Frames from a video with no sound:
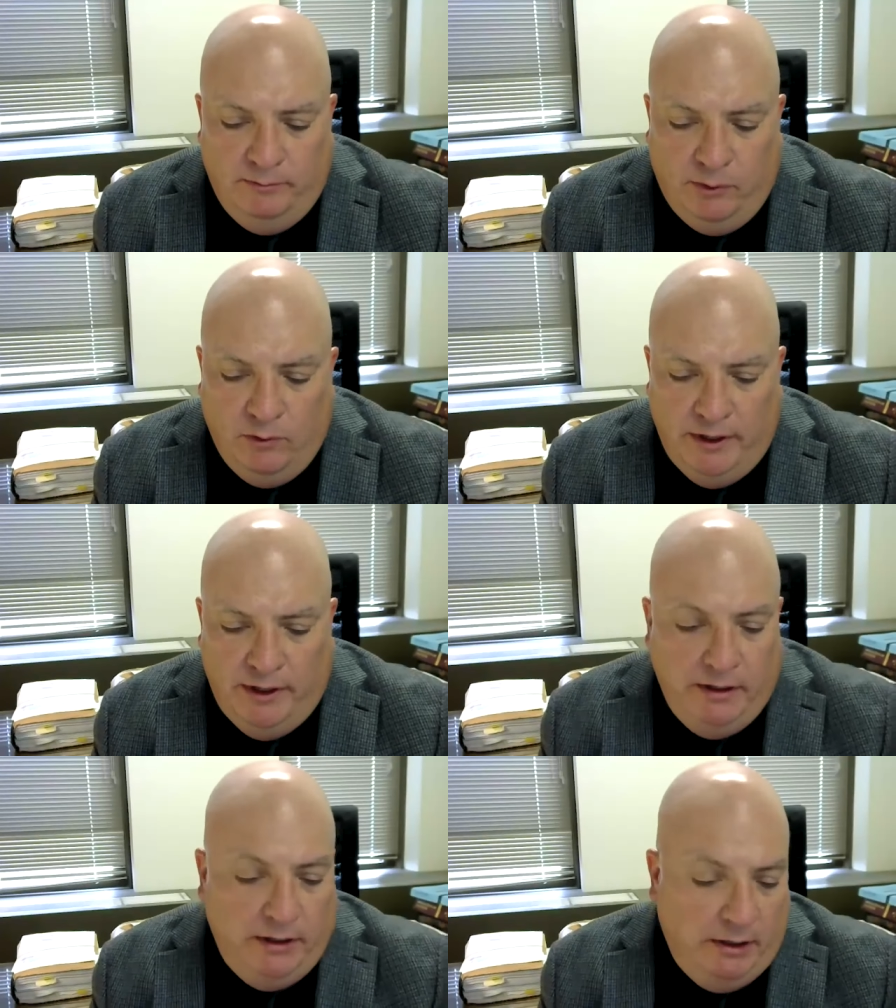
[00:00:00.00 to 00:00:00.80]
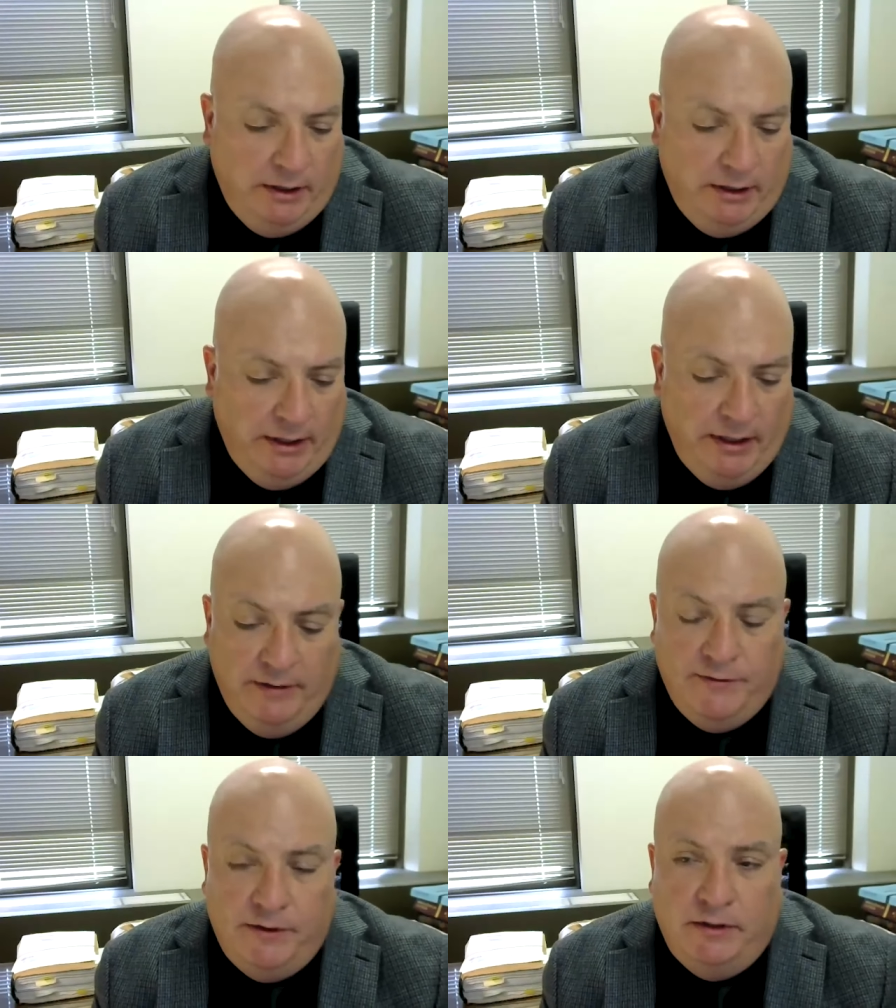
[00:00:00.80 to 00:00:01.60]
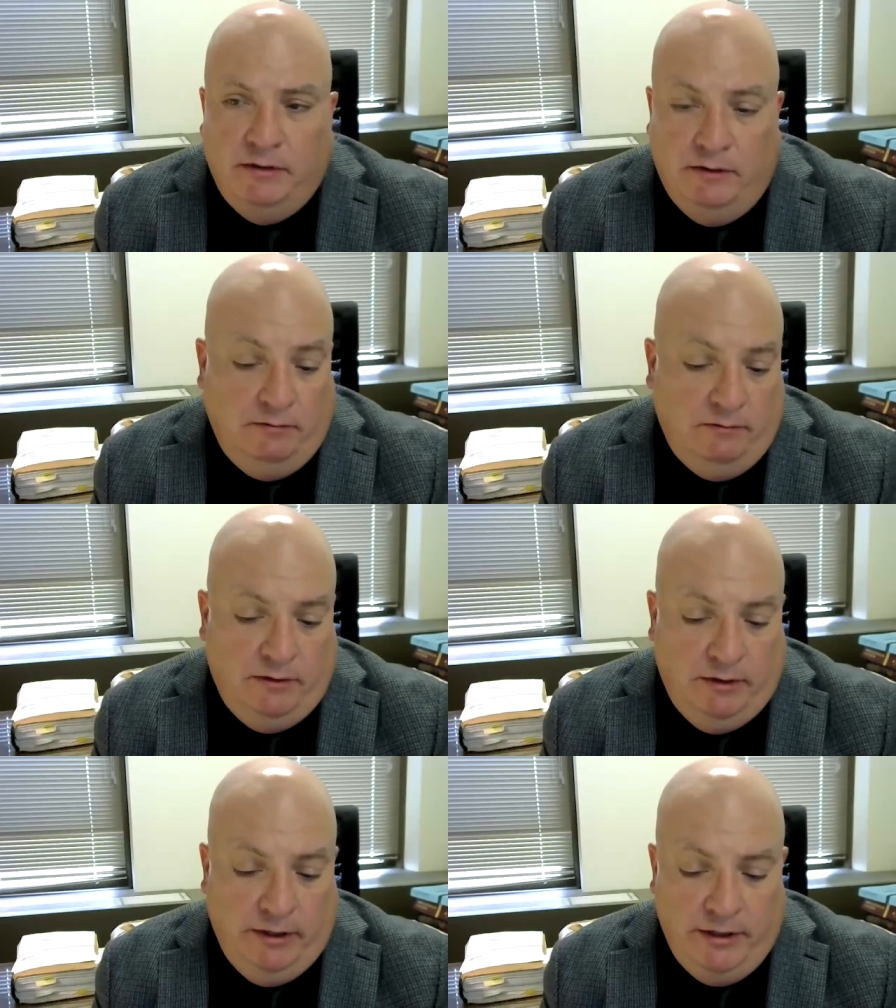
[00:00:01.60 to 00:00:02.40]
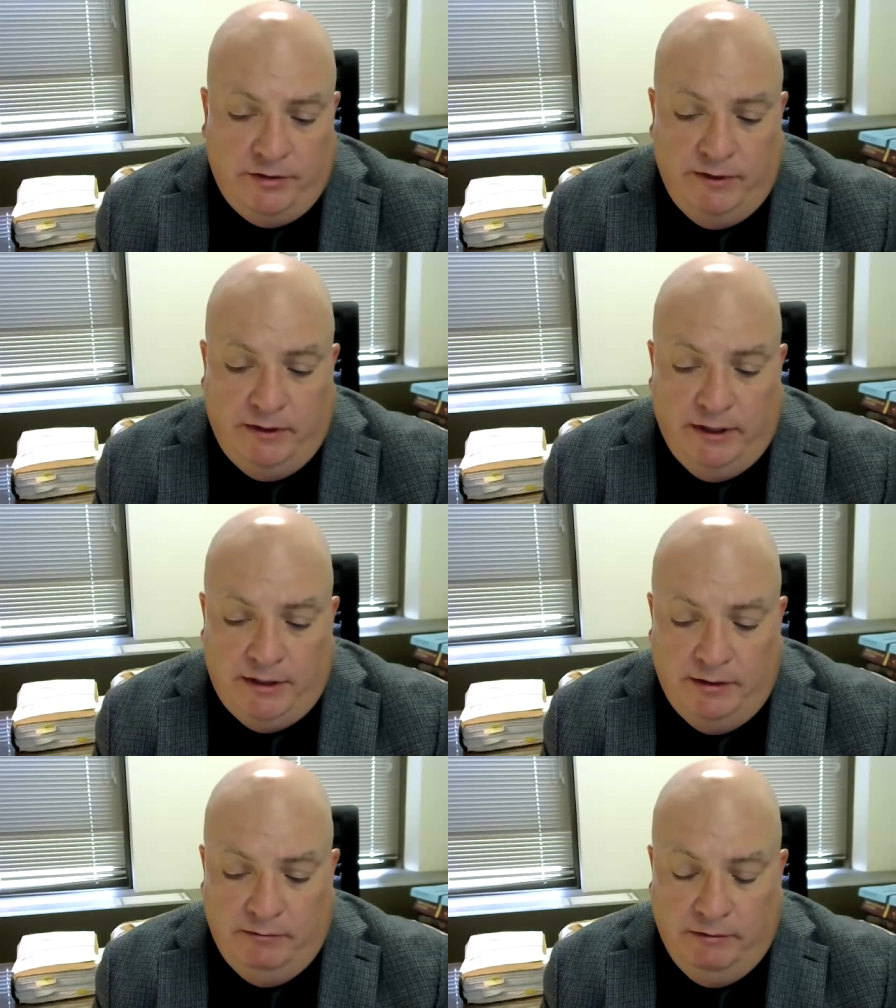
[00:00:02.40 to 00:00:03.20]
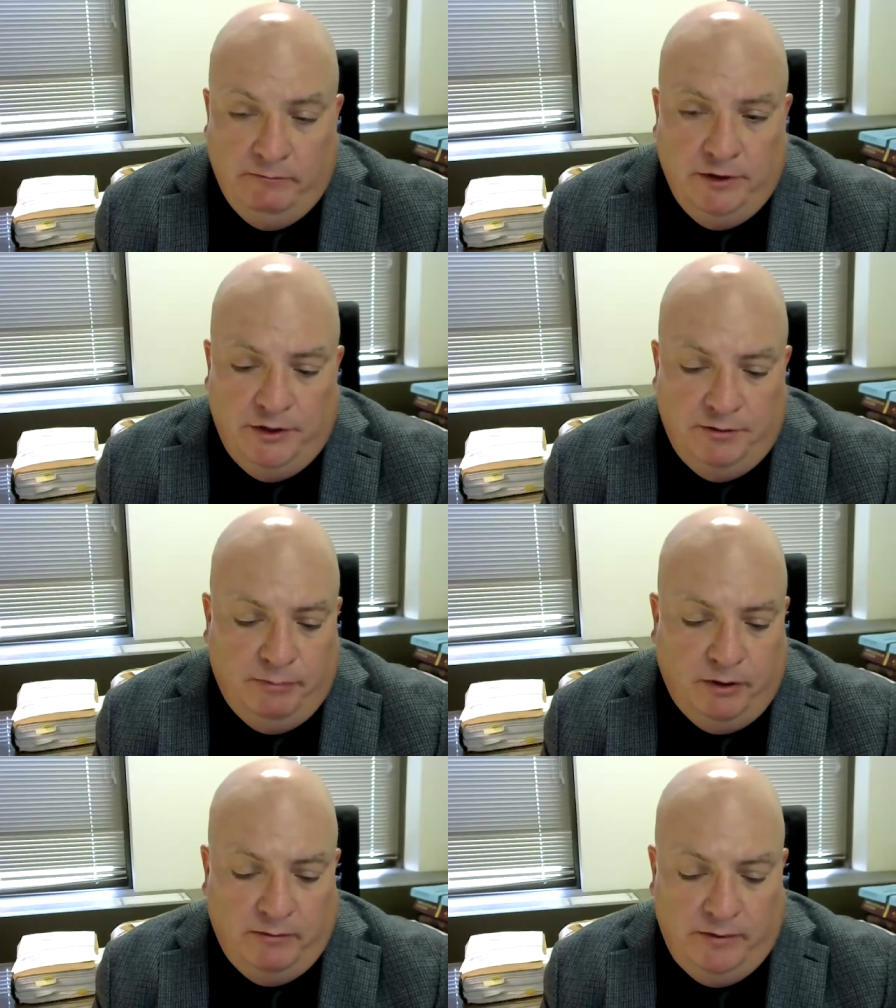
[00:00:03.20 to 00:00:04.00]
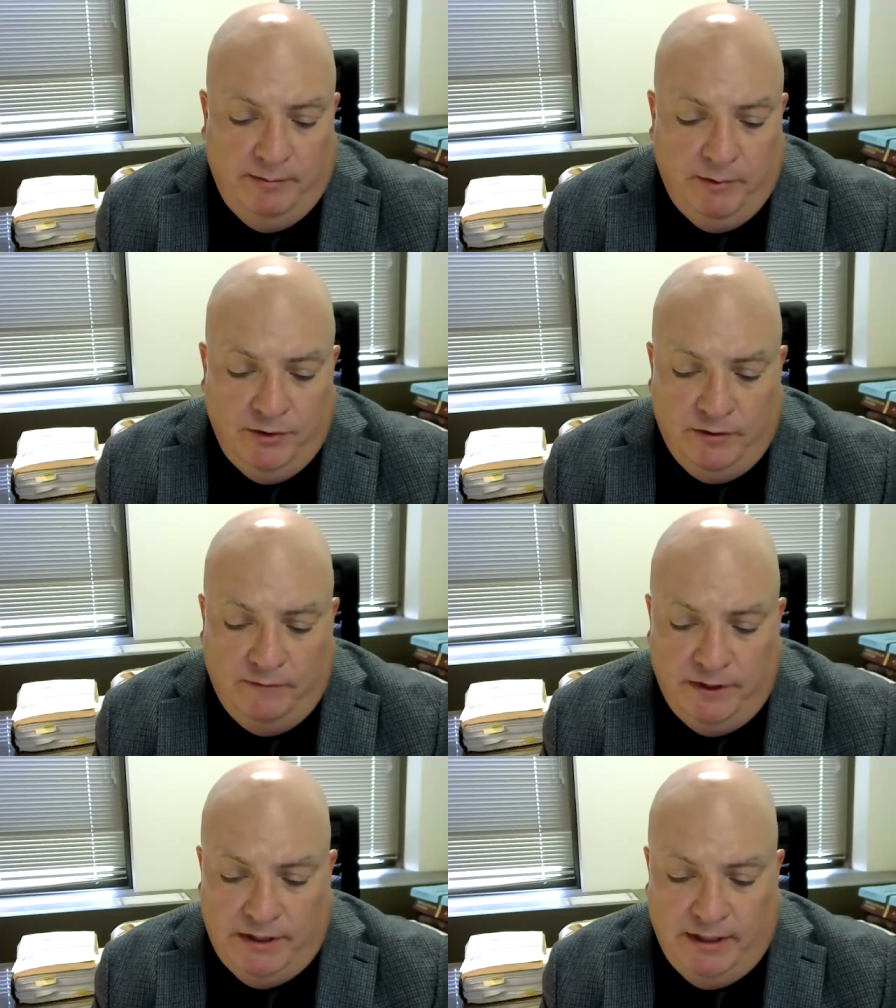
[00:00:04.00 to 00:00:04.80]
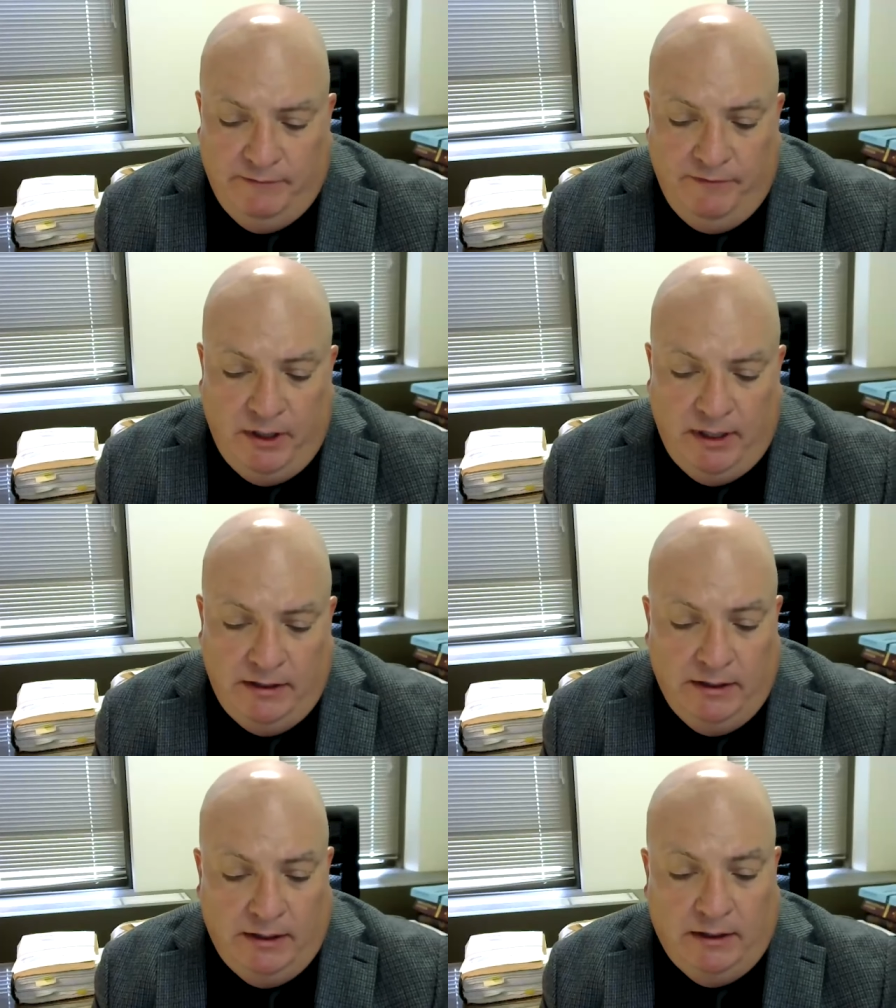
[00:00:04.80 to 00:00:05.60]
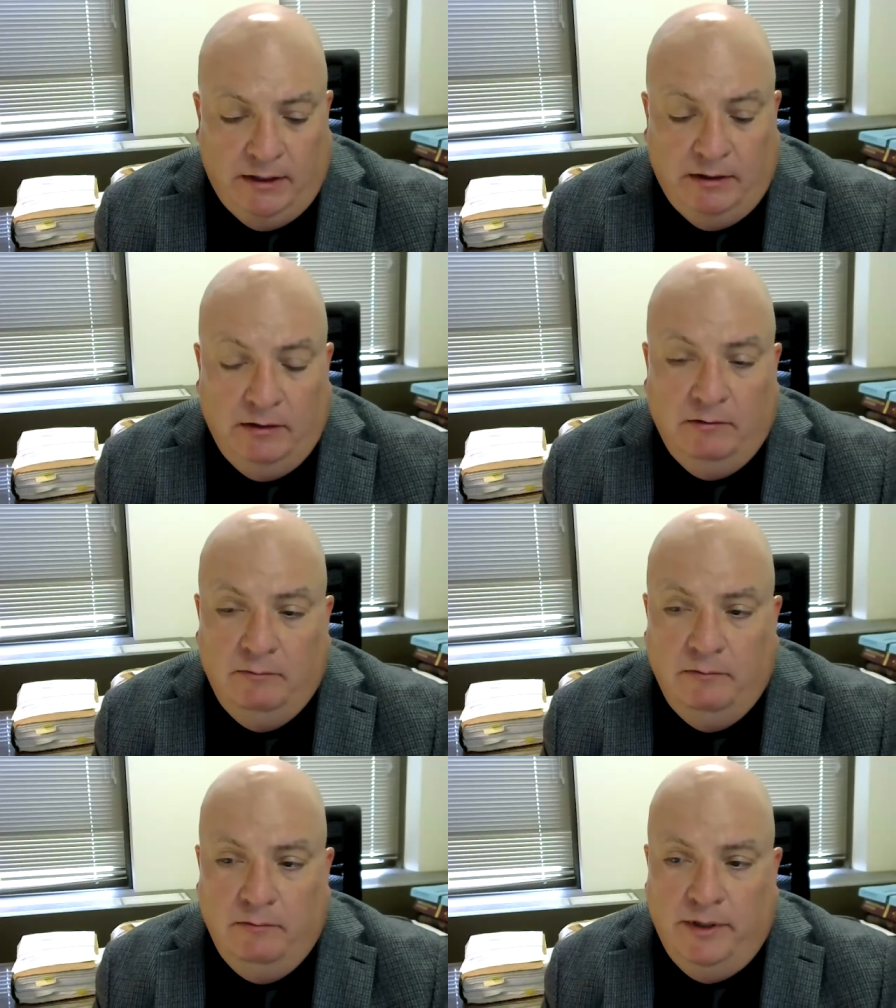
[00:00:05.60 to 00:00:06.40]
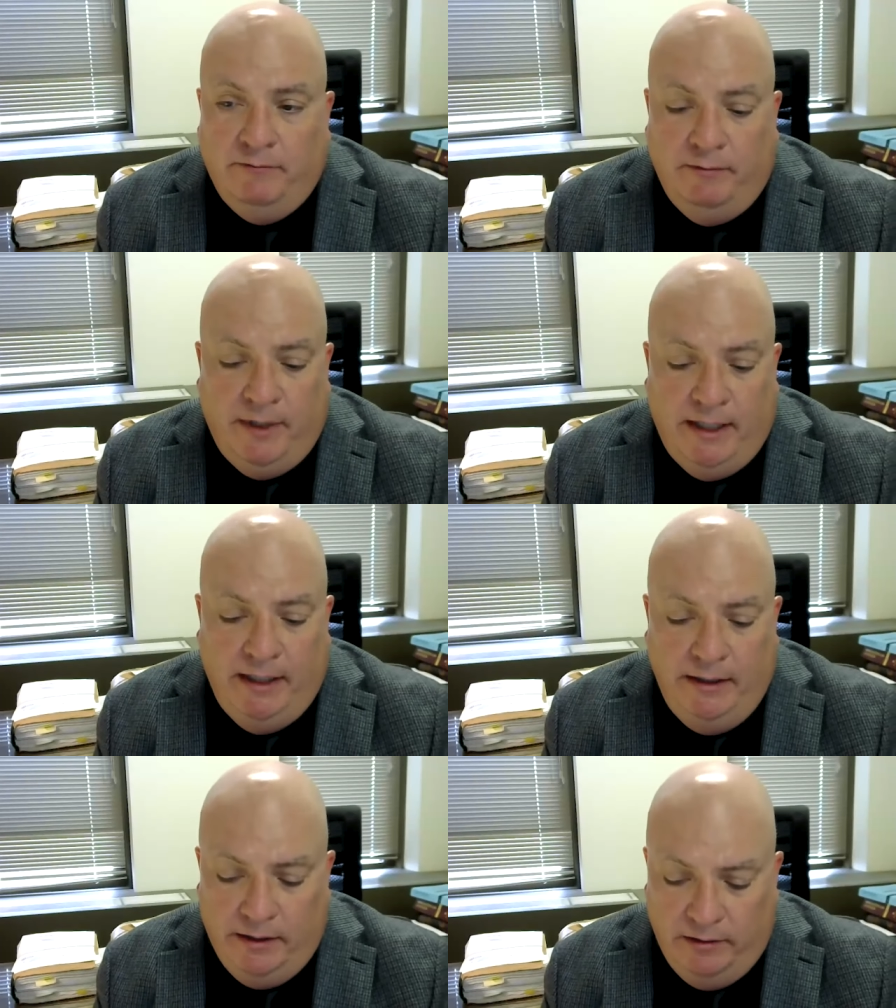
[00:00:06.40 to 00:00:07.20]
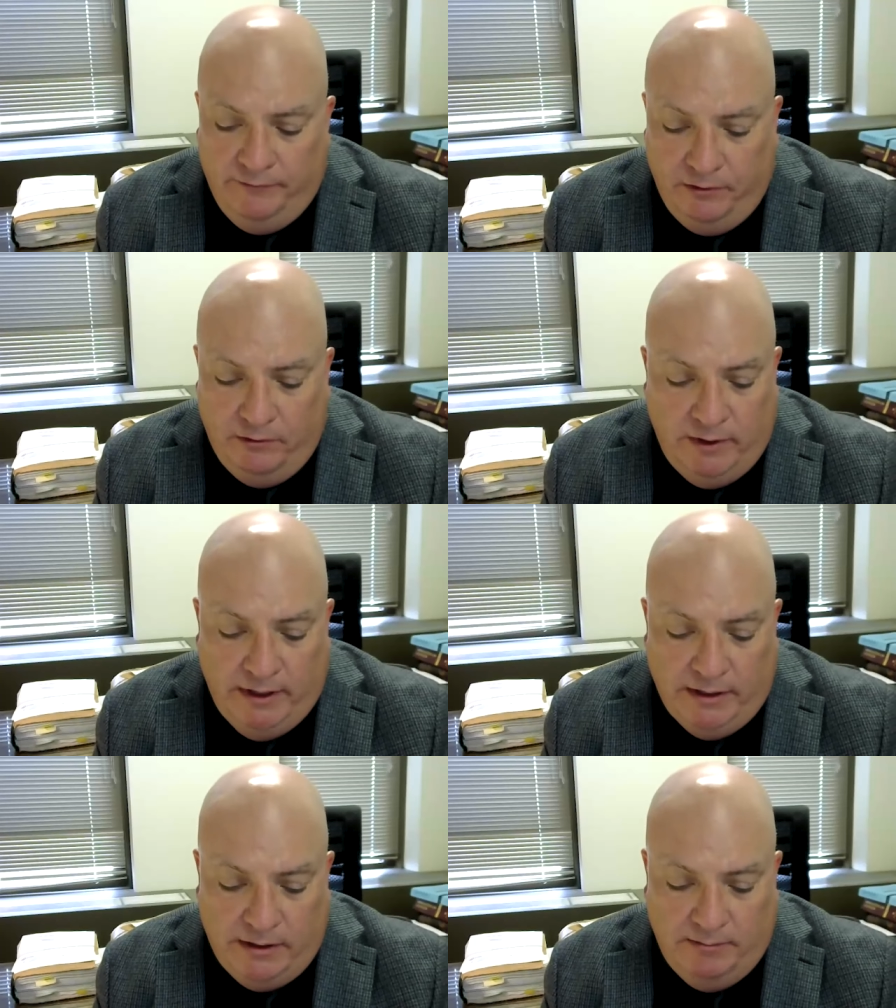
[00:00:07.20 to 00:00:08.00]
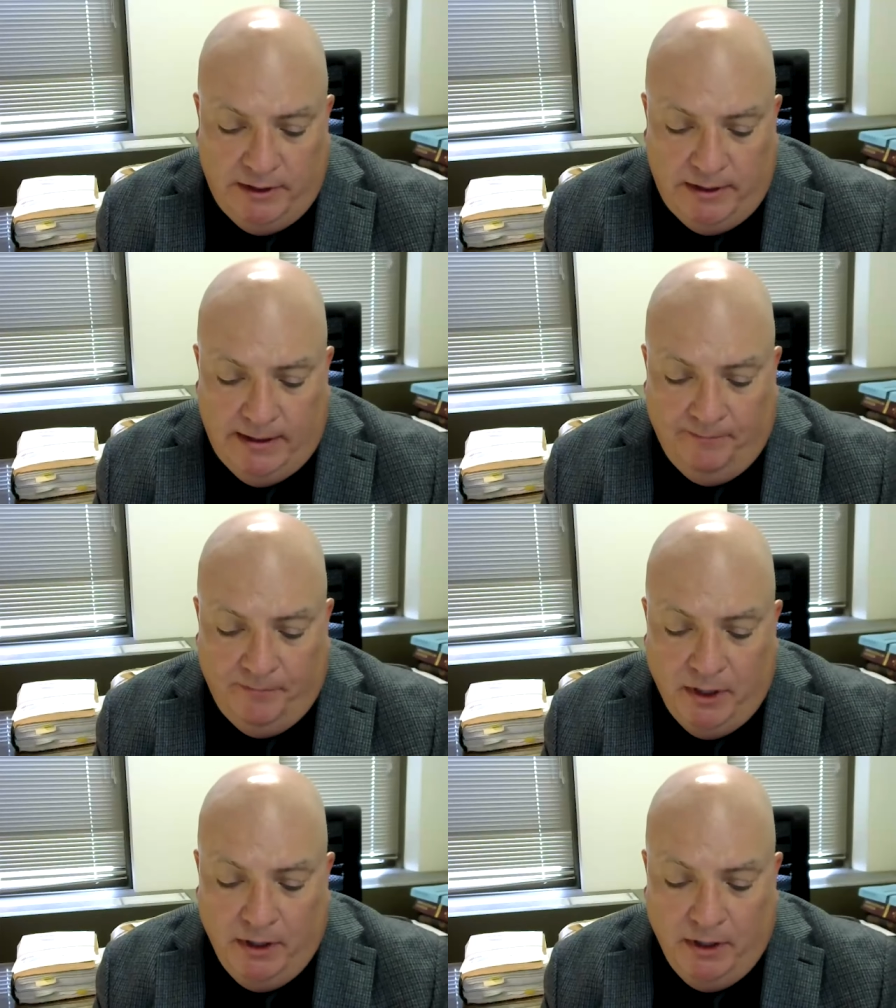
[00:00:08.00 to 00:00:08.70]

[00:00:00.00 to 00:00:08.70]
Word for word: point uh, and he gives us a, a, history lesson which probably most of us have not uh, been reminded of for quite some time.